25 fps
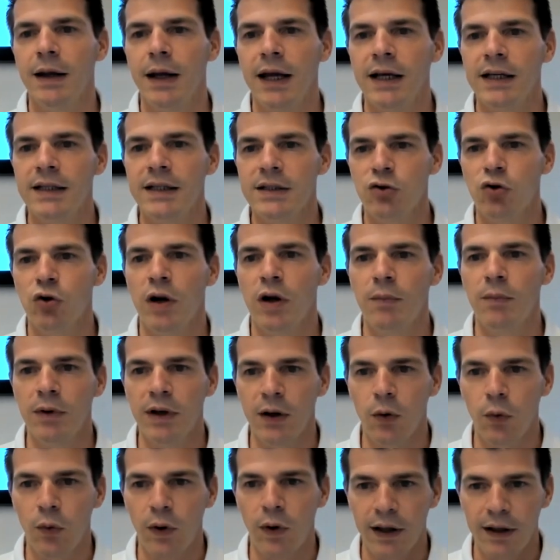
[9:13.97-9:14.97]

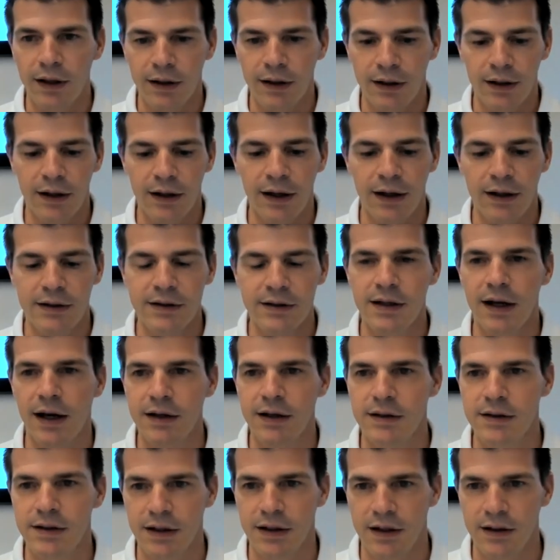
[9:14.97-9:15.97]
extremely well in
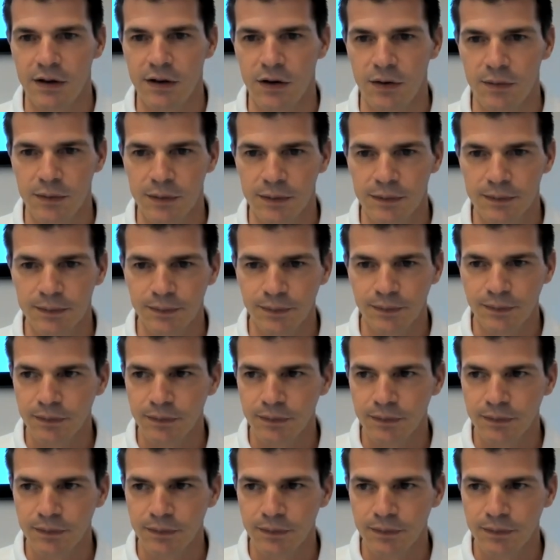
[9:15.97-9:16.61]
titanium.